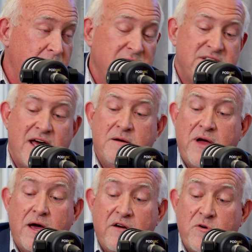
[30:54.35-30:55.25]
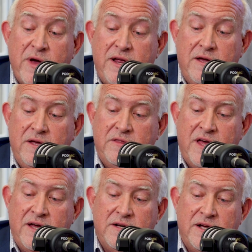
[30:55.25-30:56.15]
I'm excited about everybody
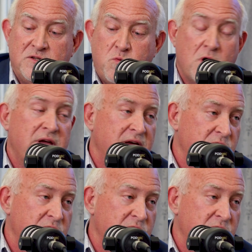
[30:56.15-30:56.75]
that is working